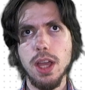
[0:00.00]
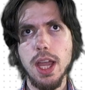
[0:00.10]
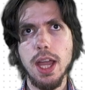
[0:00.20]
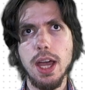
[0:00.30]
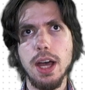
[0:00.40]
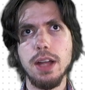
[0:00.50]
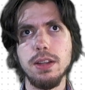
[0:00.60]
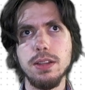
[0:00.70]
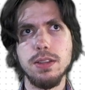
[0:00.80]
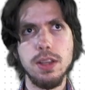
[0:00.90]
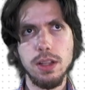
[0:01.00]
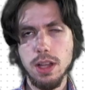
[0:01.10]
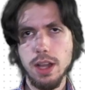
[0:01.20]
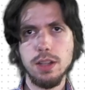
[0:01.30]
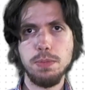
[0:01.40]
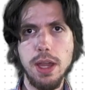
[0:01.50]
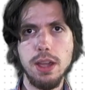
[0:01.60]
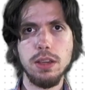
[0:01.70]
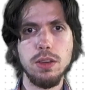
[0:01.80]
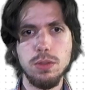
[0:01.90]
and the client is
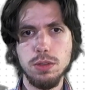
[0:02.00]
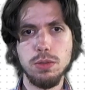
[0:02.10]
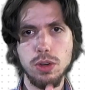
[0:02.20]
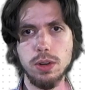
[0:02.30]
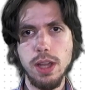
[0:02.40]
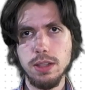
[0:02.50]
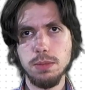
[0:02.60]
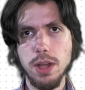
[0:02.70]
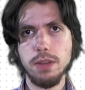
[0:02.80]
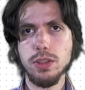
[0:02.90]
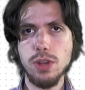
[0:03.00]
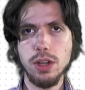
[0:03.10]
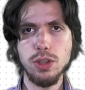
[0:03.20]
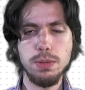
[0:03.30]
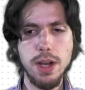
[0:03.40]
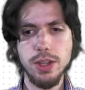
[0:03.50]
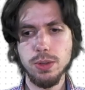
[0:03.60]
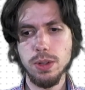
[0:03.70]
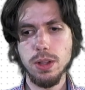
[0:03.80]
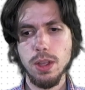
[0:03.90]
paying you to create some kind of instructional
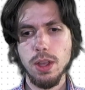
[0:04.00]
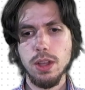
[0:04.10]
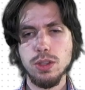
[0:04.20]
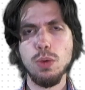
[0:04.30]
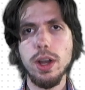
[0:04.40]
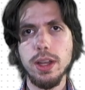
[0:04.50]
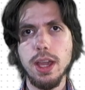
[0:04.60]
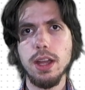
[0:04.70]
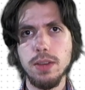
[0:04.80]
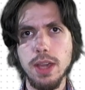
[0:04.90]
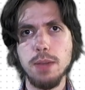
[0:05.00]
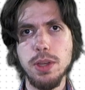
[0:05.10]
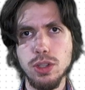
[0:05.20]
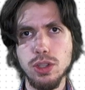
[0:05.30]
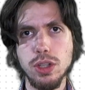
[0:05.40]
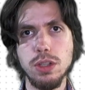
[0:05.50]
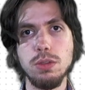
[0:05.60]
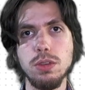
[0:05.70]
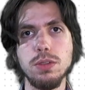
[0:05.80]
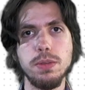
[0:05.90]
module. So what kind of game engine should you
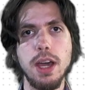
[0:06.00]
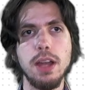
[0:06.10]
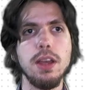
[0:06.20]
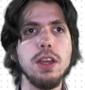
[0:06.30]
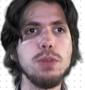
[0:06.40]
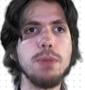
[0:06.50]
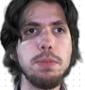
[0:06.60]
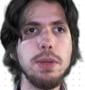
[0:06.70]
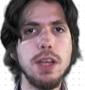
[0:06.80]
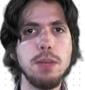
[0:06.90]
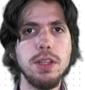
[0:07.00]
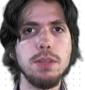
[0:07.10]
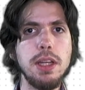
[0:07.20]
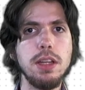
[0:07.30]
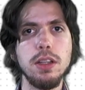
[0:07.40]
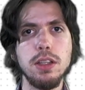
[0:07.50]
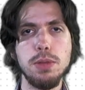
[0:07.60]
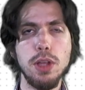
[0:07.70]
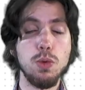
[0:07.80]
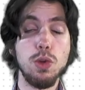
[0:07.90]
use for that? You might be tempted immediately to
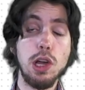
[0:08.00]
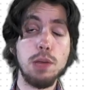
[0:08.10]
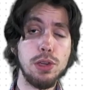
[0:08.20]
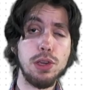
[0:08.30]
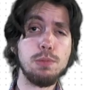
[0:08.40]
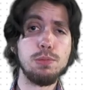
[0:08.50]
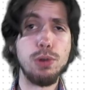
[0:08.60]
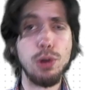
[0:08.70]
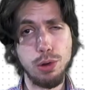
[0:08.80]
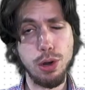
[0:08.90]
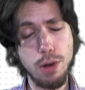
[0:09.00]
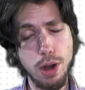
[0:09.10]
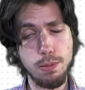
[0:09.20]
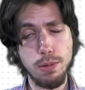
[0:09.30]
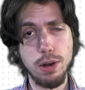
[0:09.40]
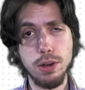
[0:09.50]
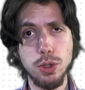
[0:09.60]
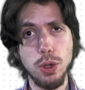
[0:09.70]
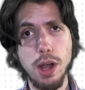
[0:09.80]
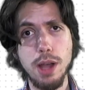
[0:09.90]
be like, well, I'm a game programmer,
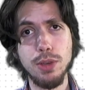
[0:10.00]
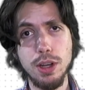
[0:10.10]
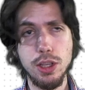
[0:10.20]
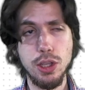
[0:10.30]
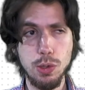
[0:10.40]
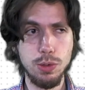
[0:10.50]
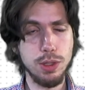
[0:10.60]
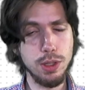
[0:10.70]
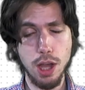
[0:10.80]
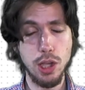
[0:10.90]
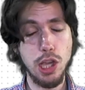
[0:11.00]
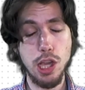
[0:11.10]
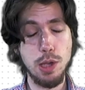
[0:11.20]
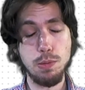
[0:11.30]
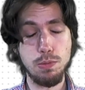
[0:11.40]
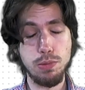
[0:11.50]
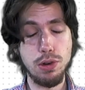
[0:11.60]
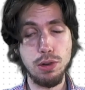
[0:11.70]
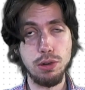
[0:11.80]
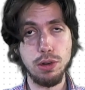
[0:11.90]
so I'm going to use a game
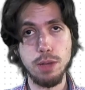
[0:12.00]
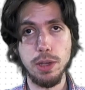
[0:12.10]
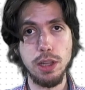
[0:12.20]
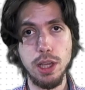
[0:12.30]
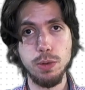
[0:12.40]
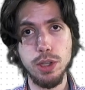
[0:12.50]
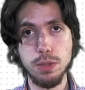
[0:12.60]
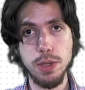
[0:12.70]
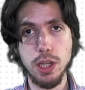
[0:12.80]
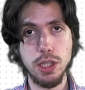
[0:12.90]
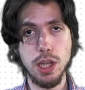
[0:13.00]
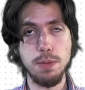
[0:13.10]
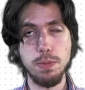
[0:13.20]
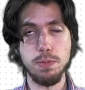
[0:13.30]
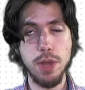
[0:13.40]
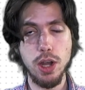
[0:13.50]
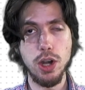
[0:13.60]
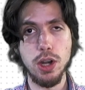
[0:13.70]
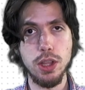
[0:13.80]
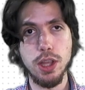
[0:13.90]
programming language because I'm
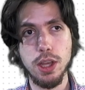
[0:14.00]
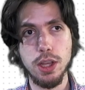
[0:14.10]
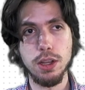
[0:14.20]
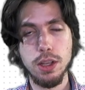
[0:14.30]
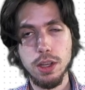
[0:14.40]
better than,